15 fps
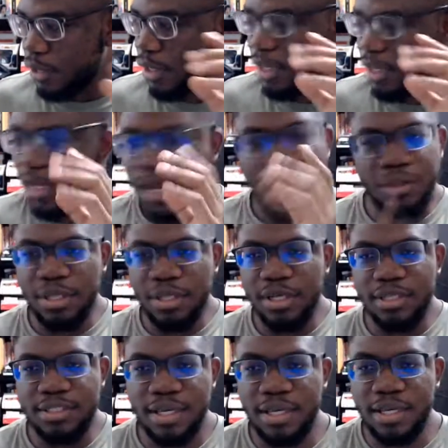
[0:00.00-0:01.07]
I don't think it's
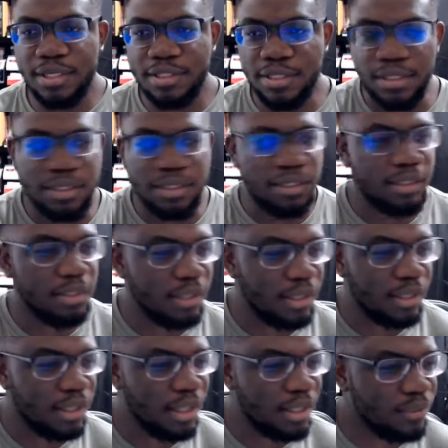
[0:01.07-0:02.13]
1080.
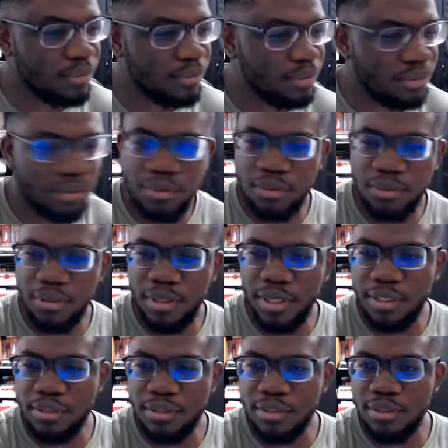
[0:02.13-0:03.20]
I don't.
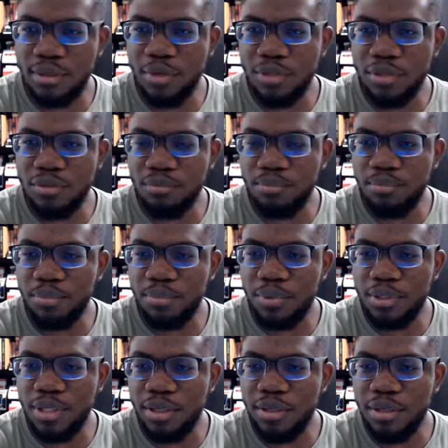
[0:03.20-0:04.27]
Yeah, so I'm going to put
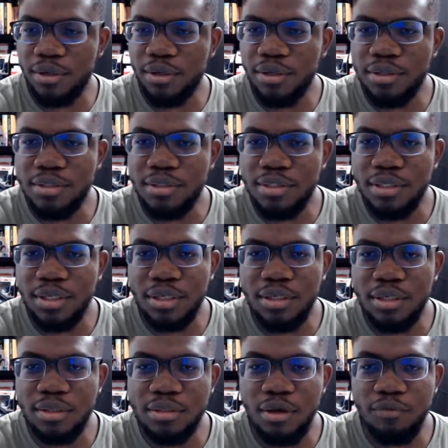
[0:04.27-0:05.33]
that here and then see again.
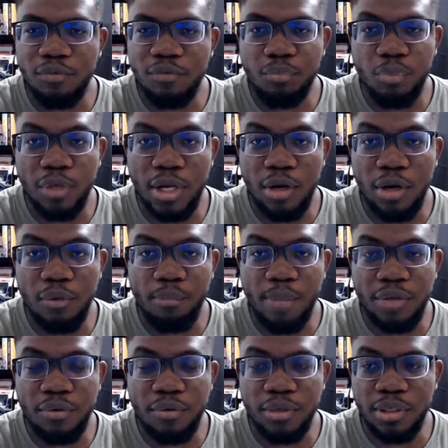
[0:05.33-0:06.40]
So I have to pull that out
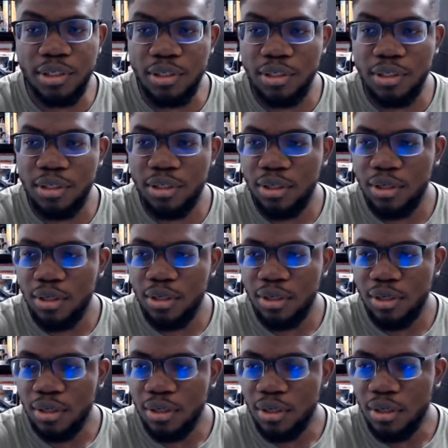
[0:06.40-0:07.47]
manually.
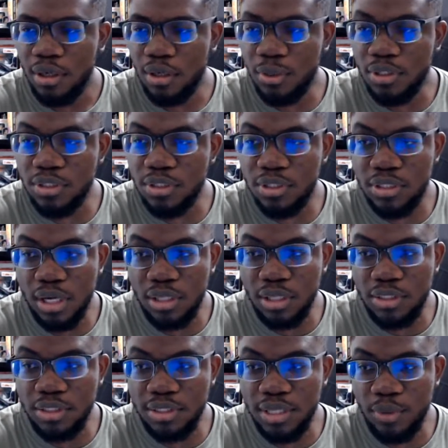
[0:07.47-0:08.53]
And what sucks
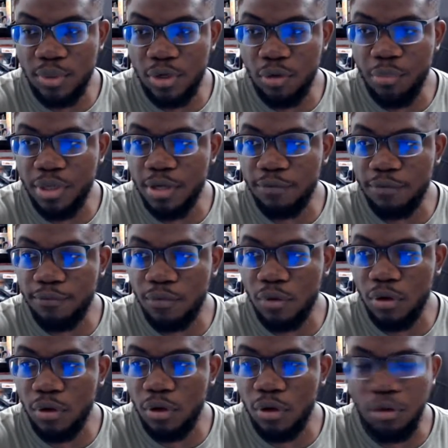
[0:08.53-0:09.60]
is that when I'll make that phone
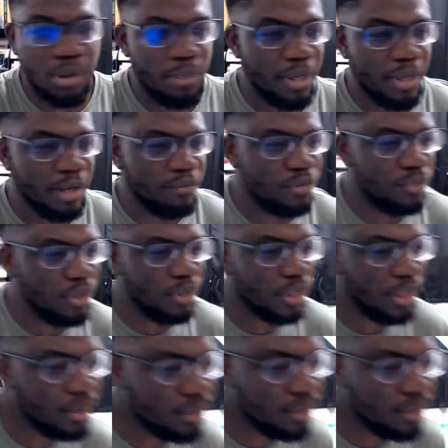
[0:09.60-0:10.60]
call, I'll probably have to do it again.